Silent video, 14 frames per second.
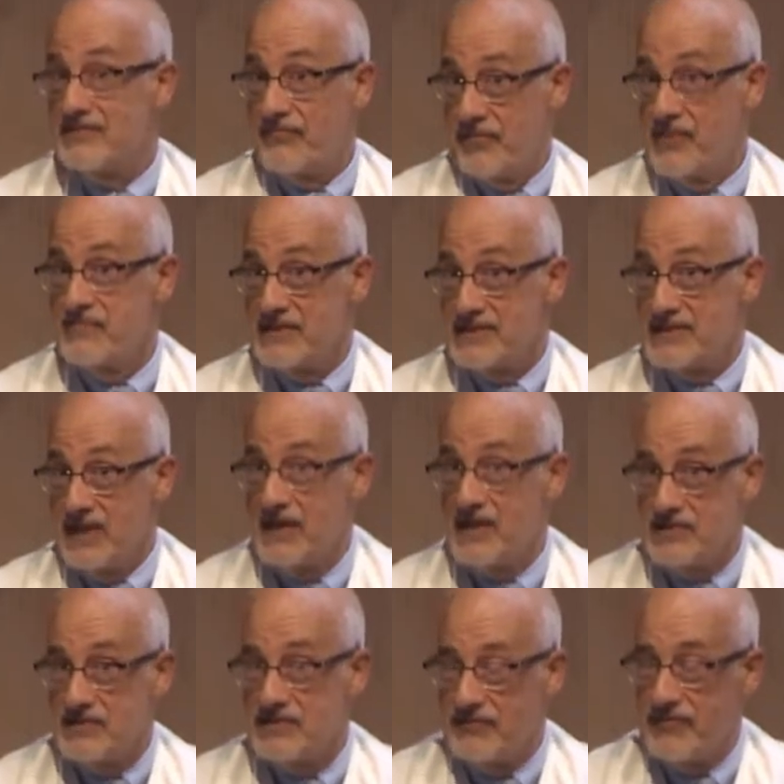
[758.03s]
foot
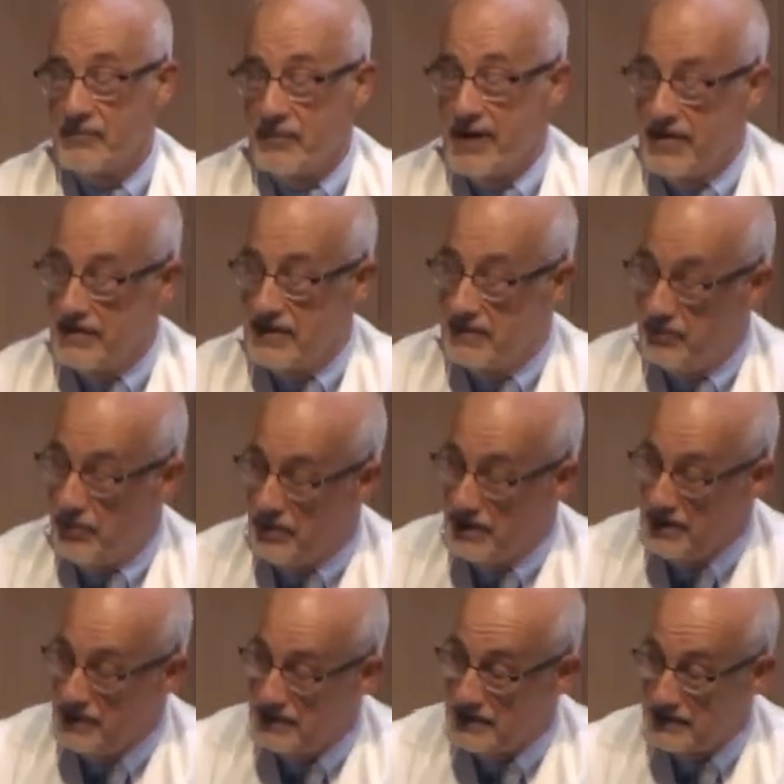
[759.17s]
massages for brownie points.